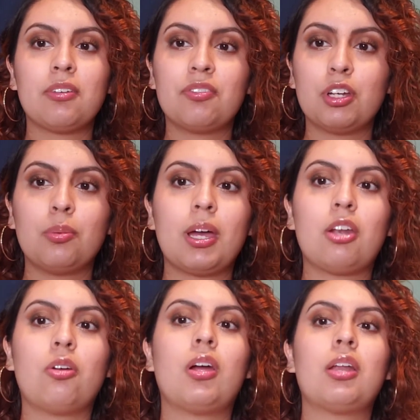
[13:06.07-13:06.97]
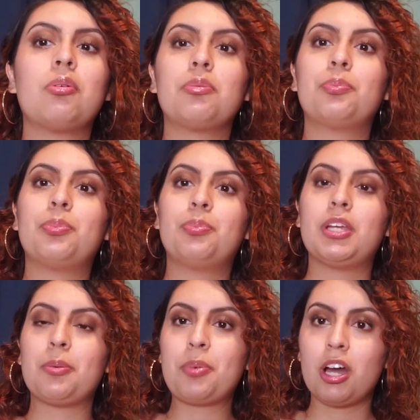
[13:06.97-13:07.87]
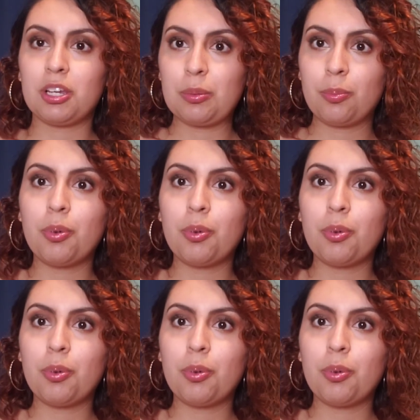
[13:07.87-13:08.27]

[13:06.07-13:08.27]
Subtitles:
him feel bad, or I didn't want to be a party